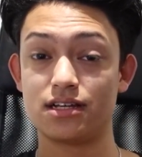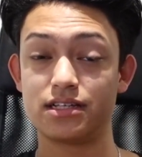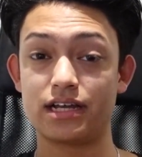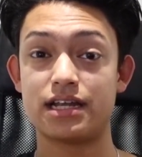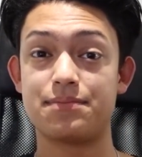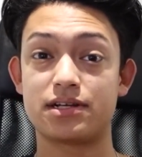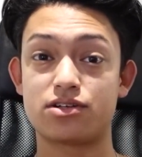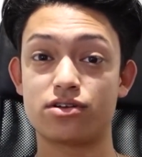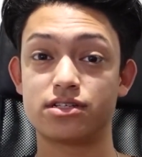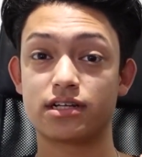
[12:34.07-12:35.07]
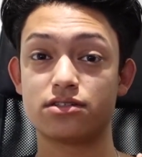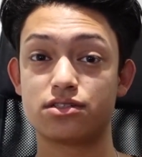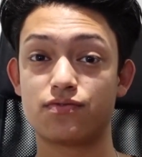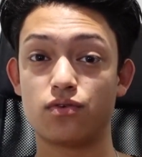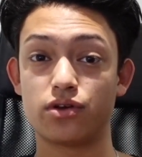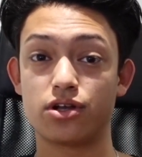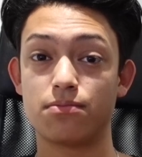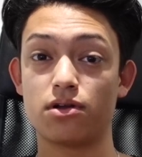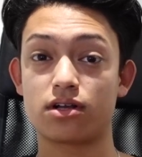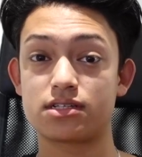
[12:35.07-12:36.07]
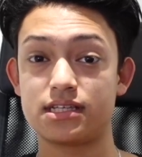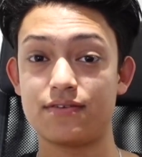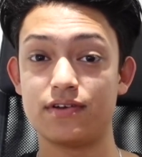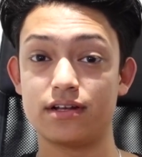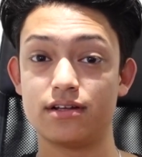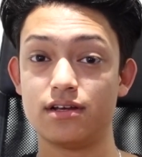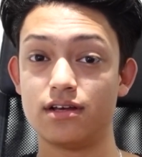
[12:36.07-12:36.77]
dynamic turn signals for your Mark 7